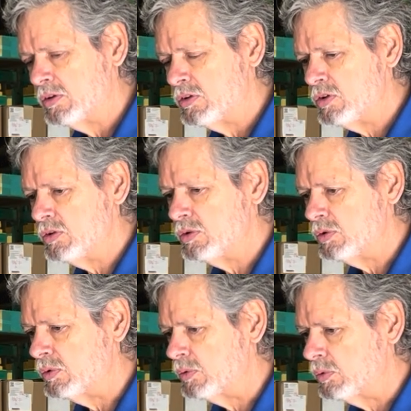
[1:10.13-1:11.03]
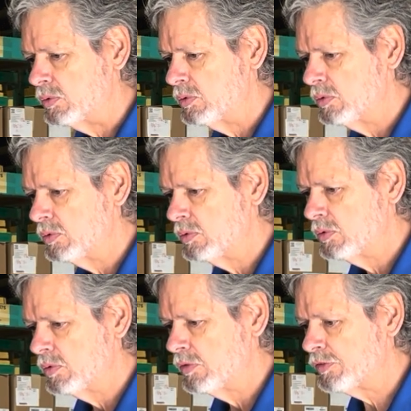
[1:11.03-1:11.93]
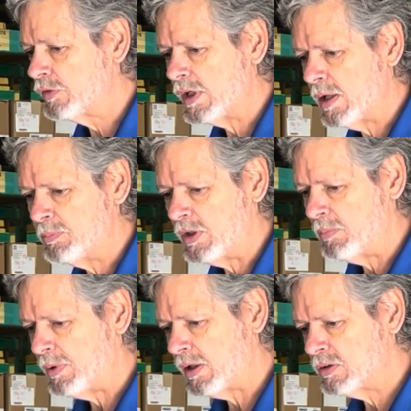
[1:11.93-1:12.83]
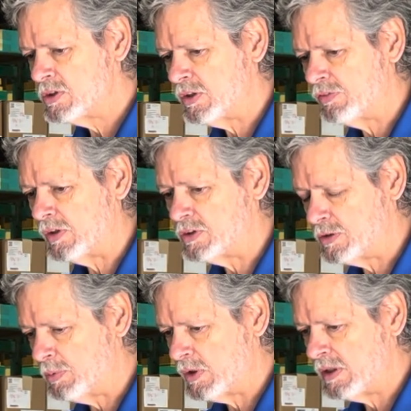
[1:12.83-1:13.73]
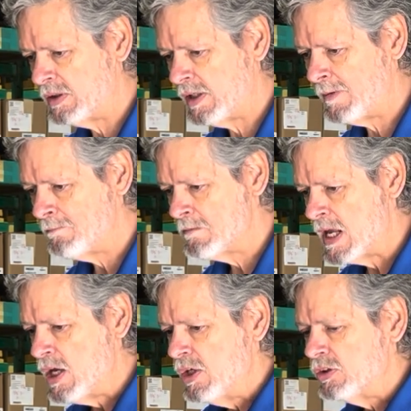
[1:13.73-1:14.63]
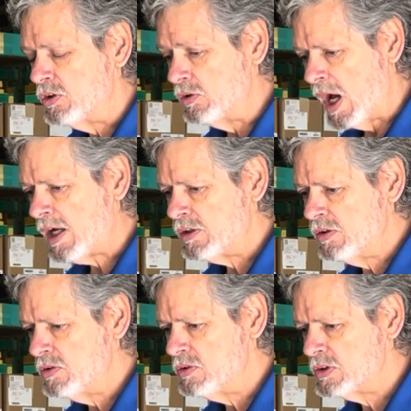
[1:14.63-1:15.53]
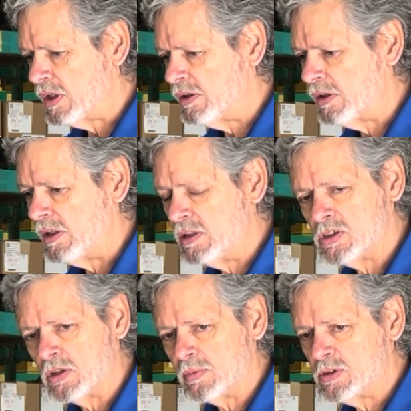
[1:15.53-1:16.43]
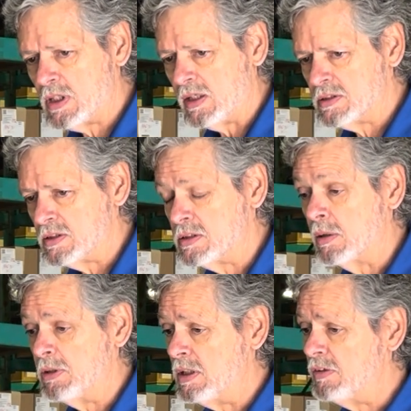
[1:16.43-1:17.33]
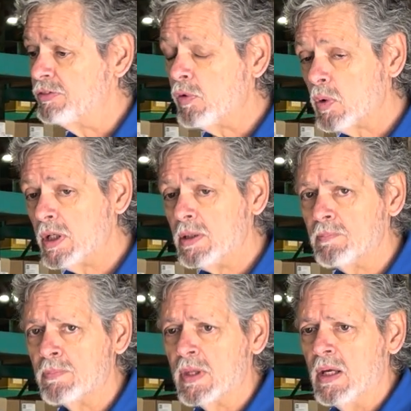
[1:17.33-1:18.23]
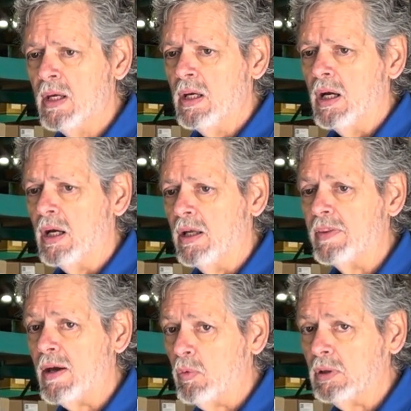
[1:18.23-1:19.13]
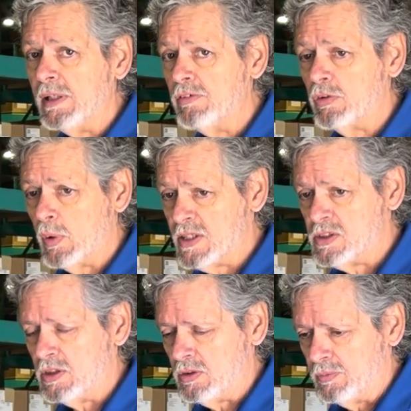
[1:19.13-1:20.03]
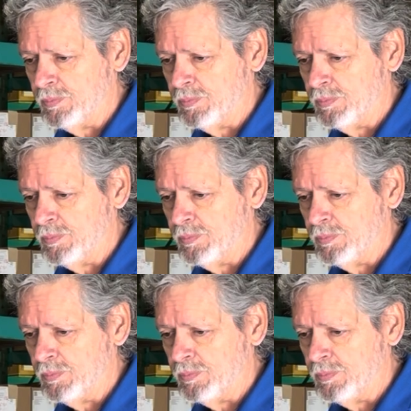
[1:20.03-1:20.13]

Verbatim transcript: to free up the impellers if there's debris in there. Do not use under any circumstances WD-40. Uh, that will leave a residue.